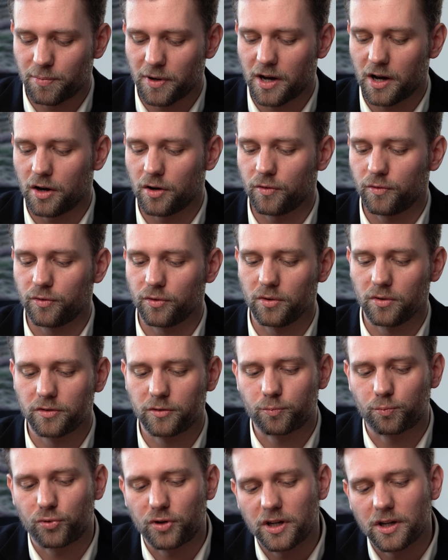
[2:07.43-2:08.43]
powerful
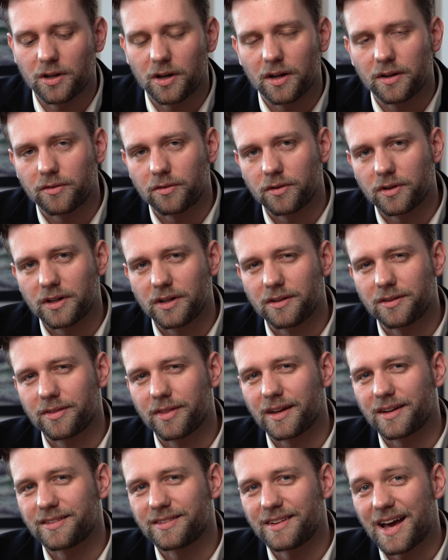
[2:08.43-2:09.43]
spring underneath
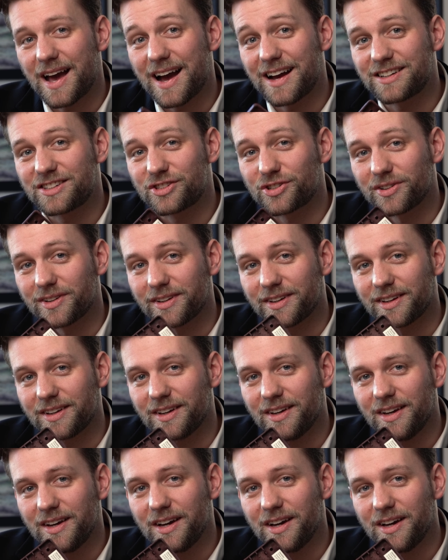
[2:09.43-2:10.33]
that is actually